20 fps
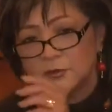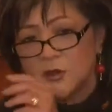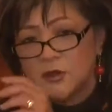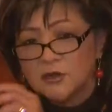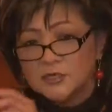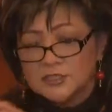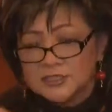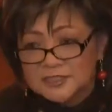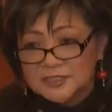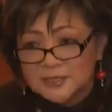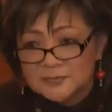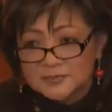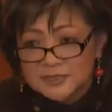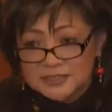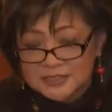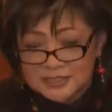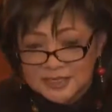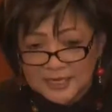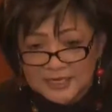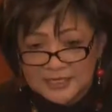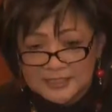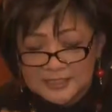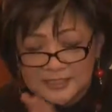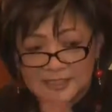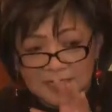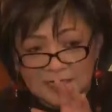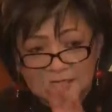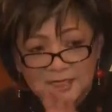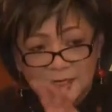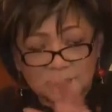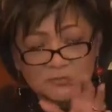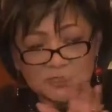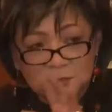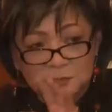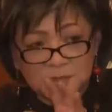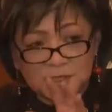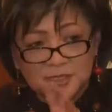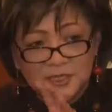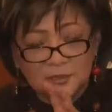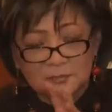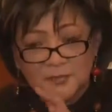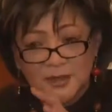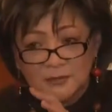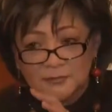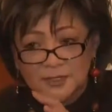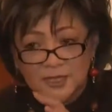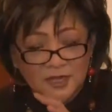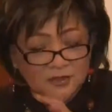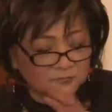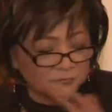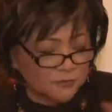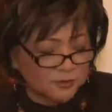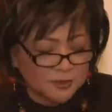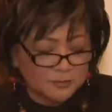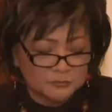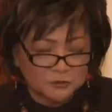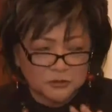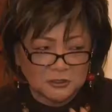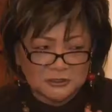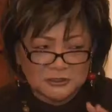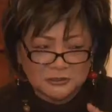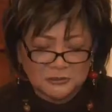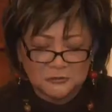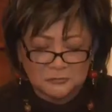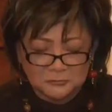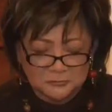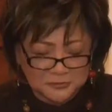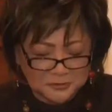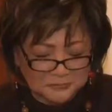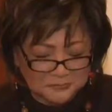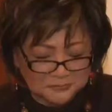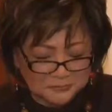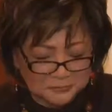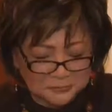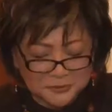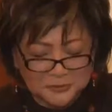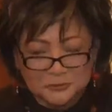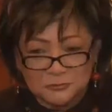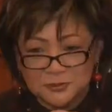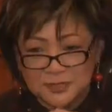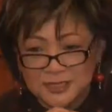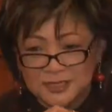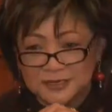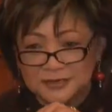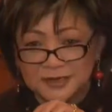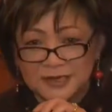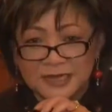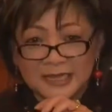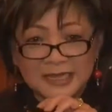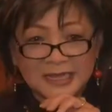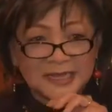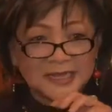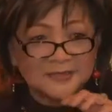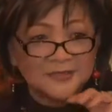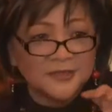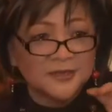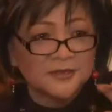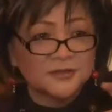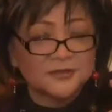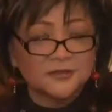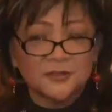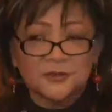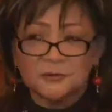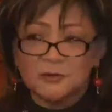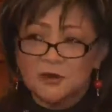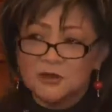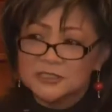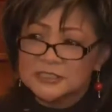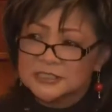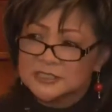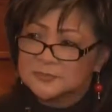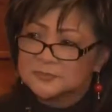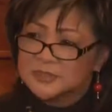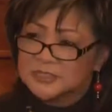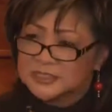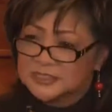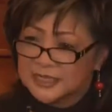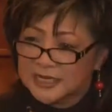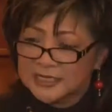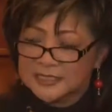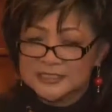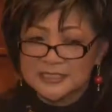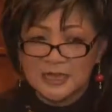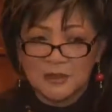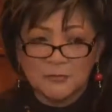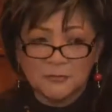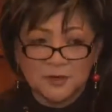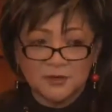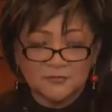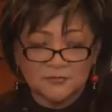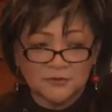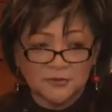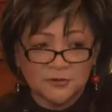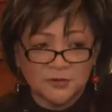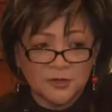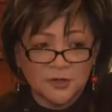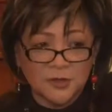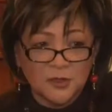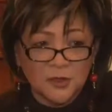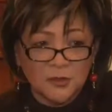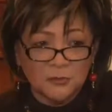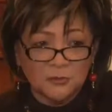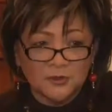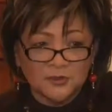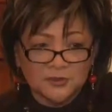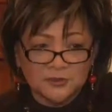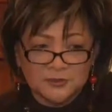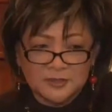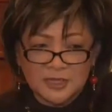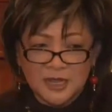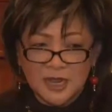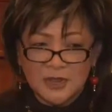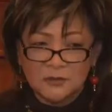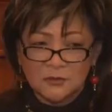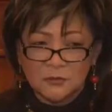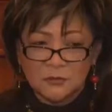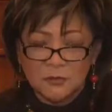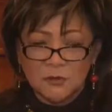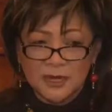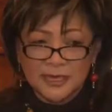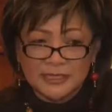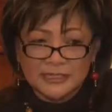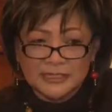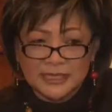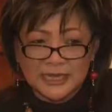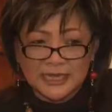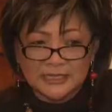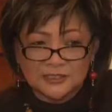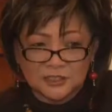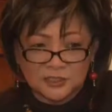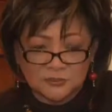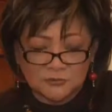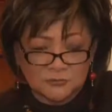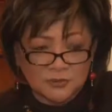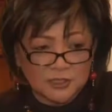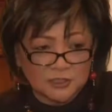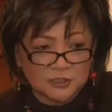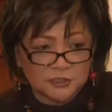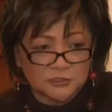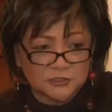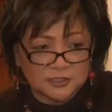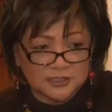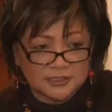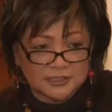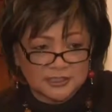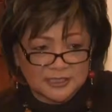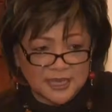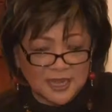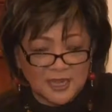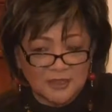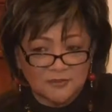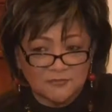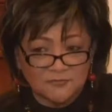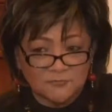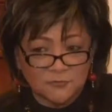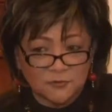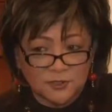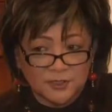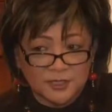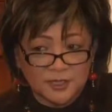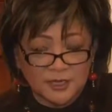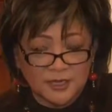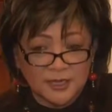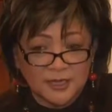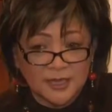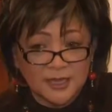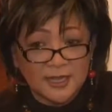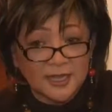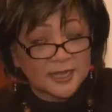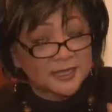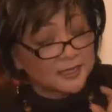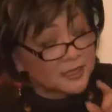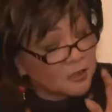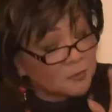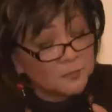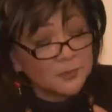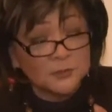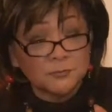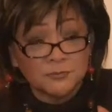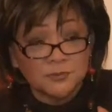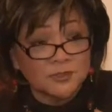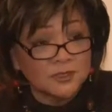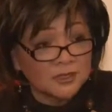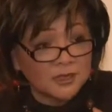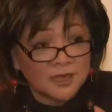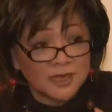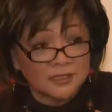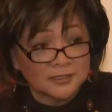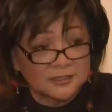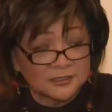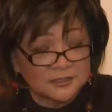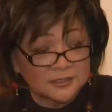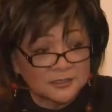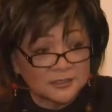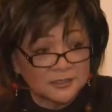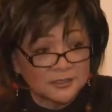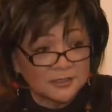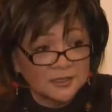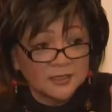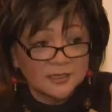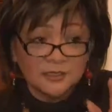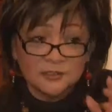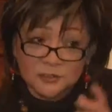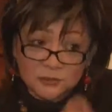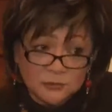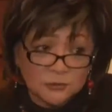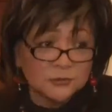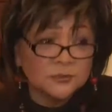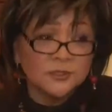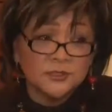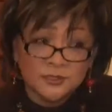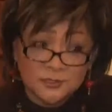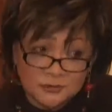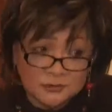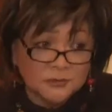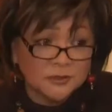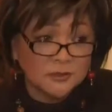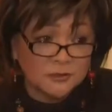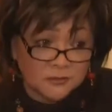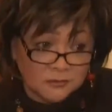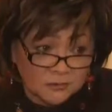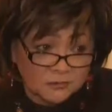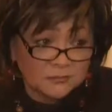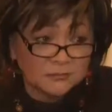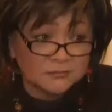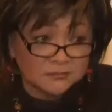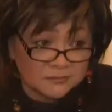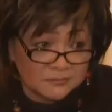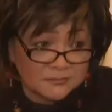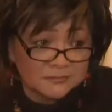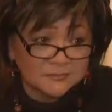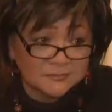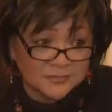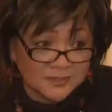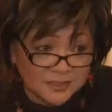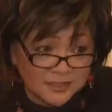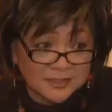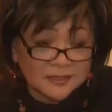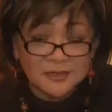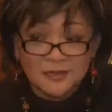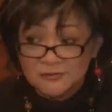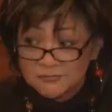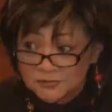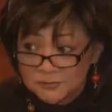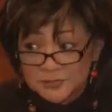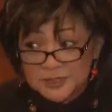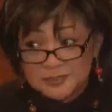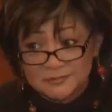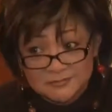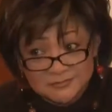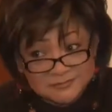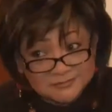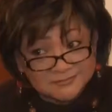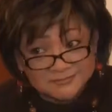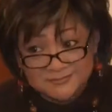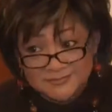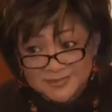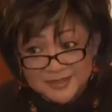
there are some states, and I'm speaking about California, I'm trying to go real quick here. There are some states, however, where they're not quite as structured as California. And I'll be real honest, it's who do you know in government?